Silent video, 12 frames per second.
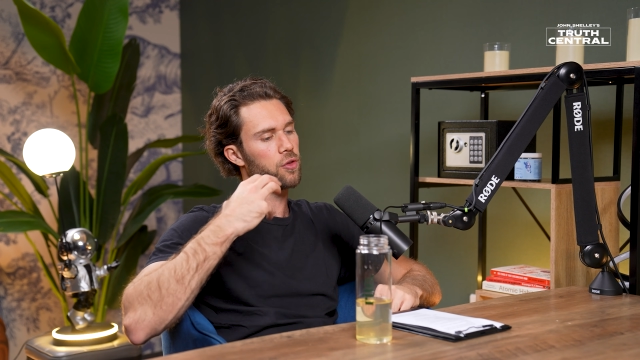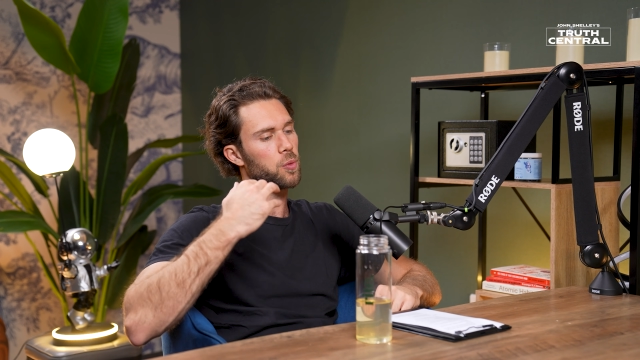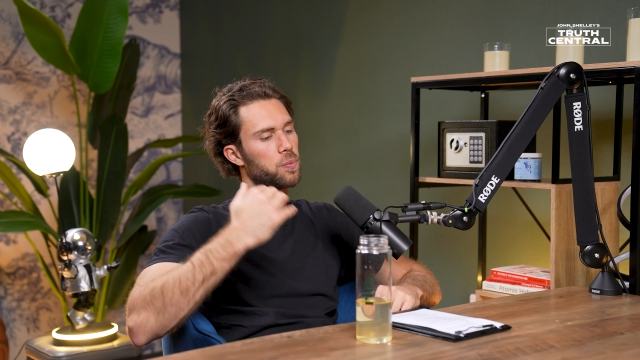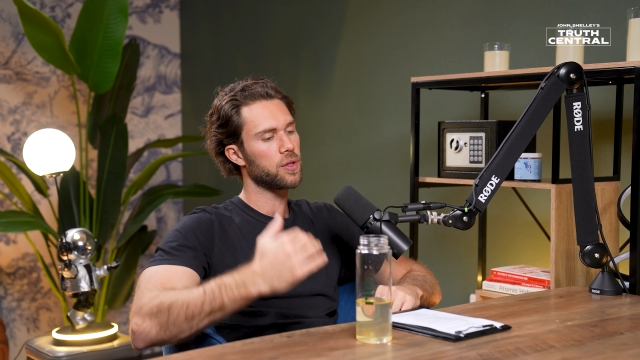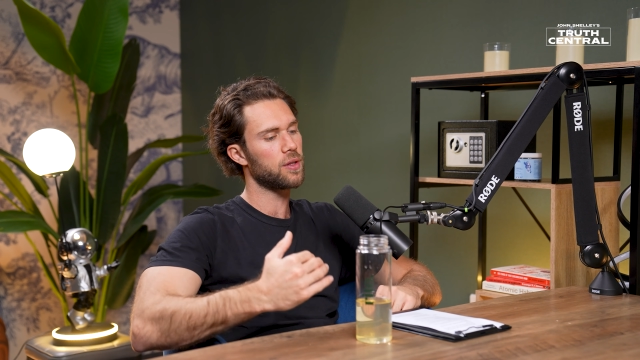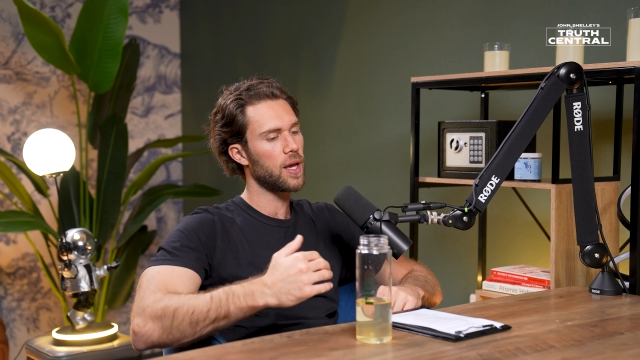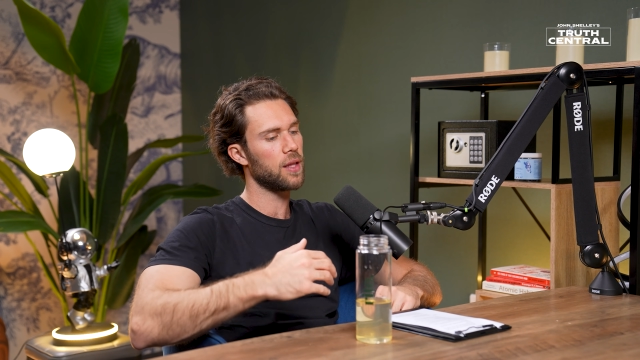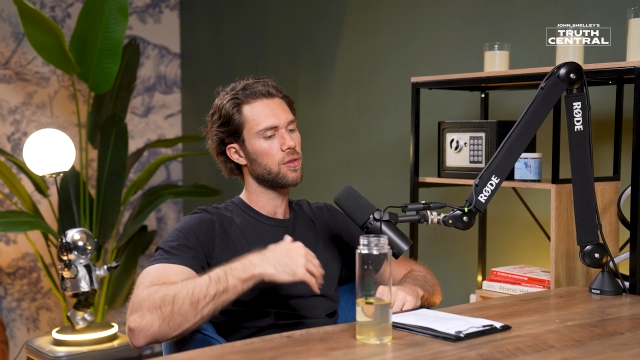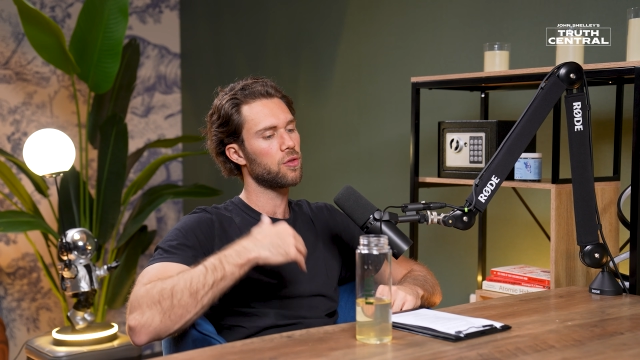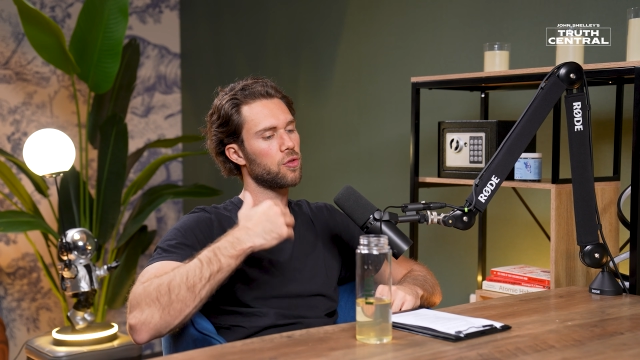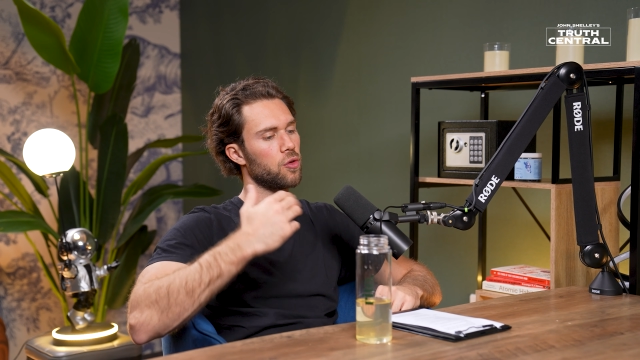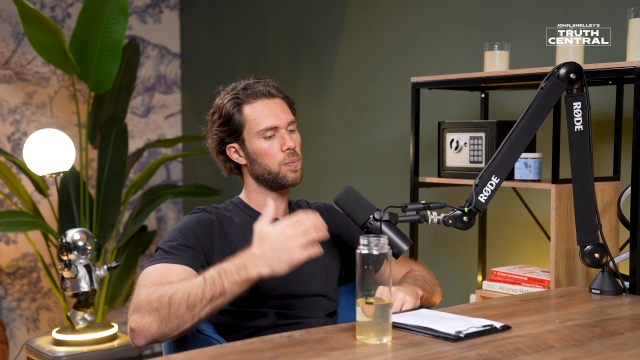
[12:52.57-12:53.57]
to
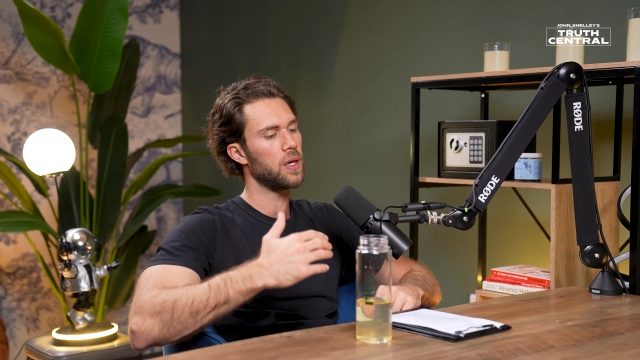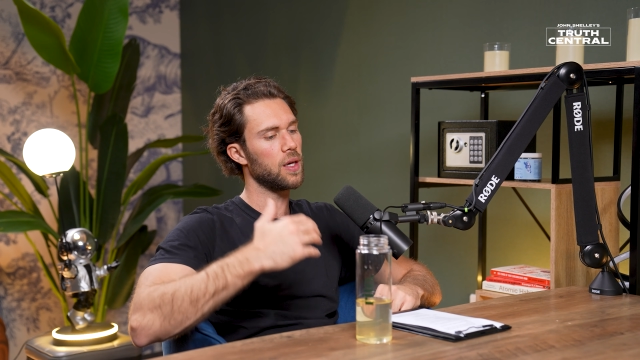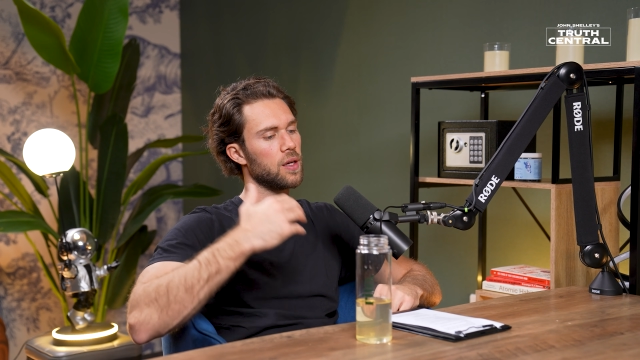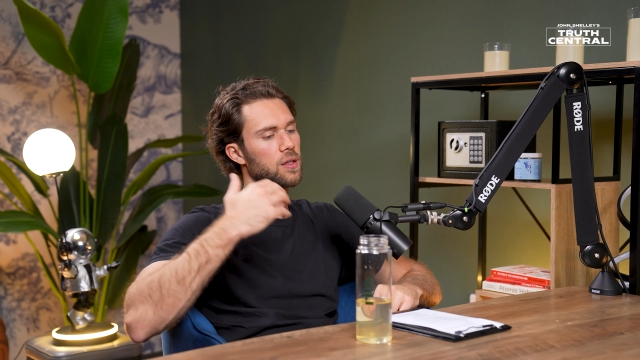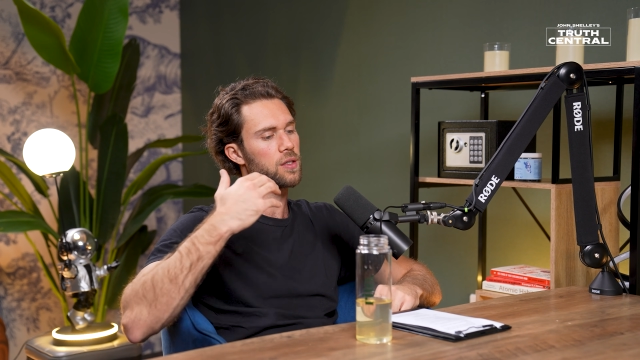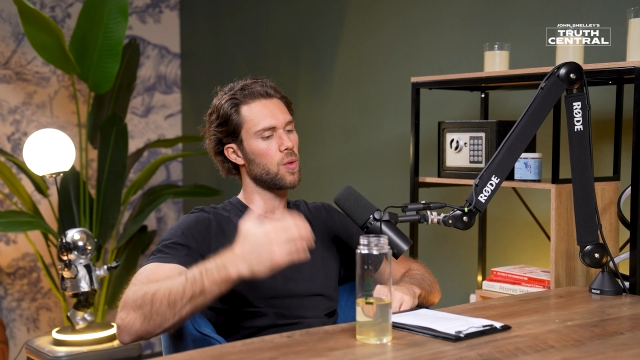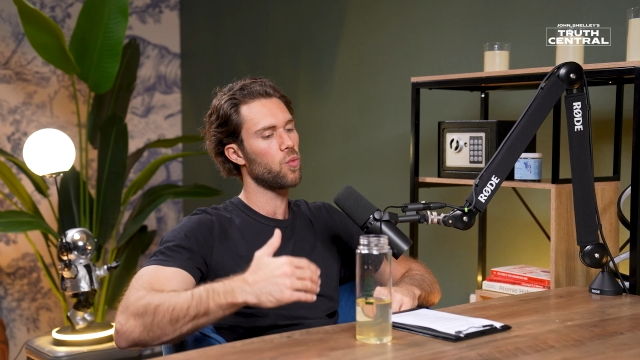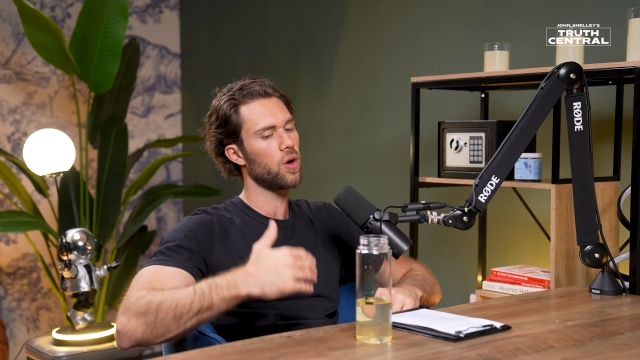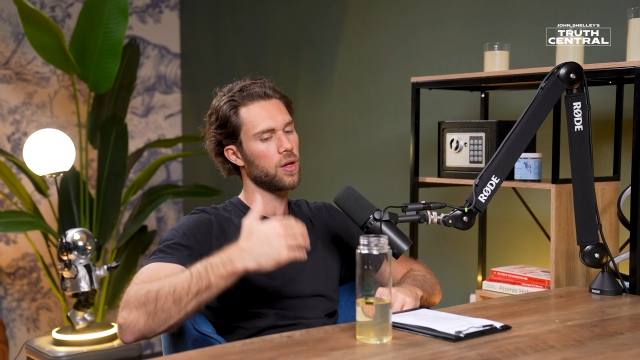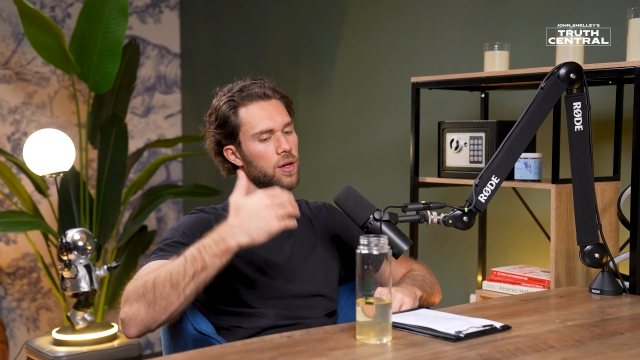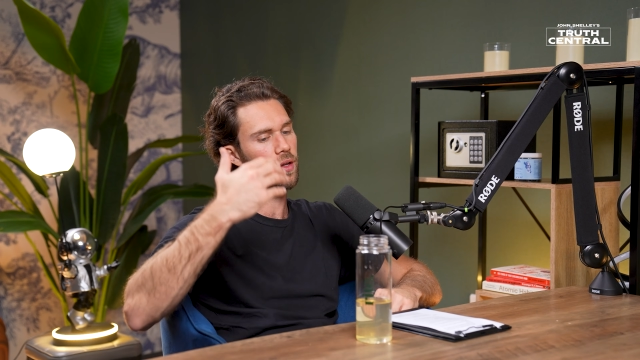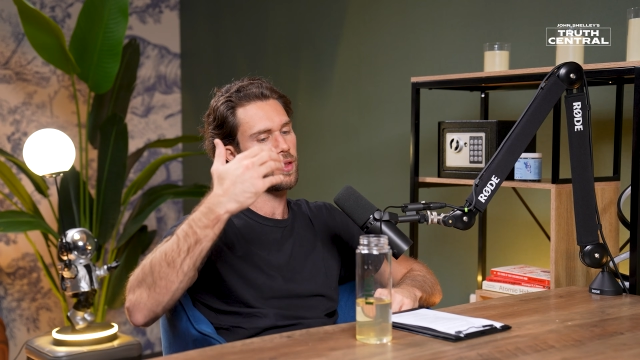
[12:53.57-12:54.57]
pretend to be
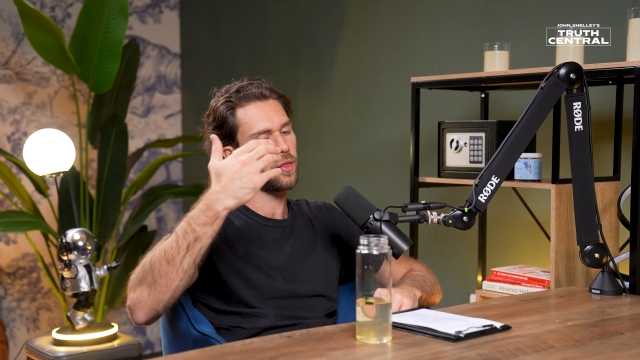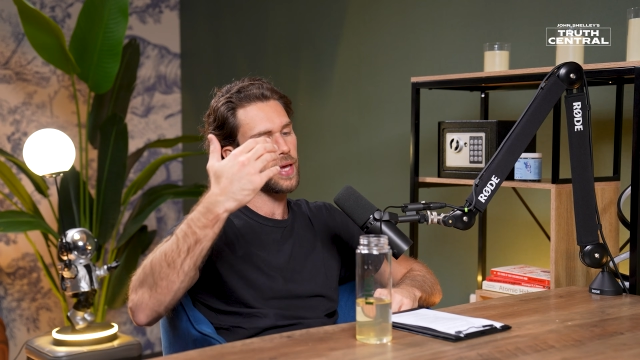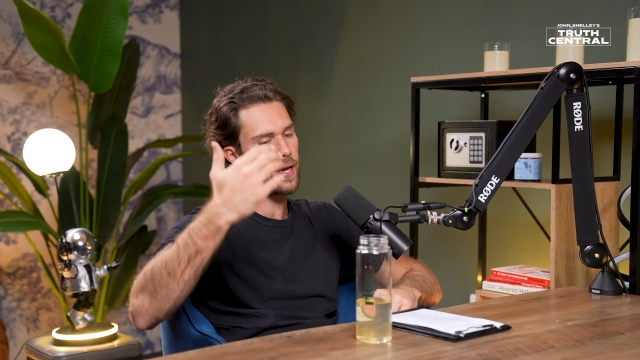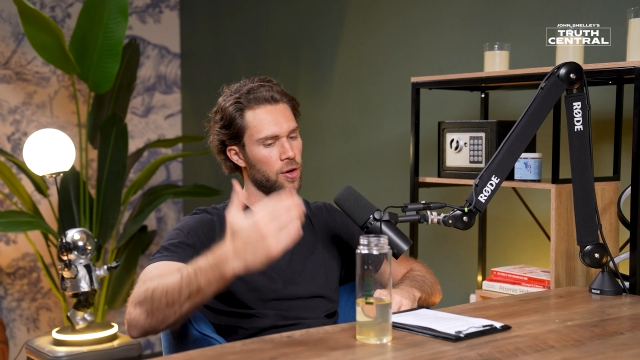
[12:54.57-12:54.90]
someone they're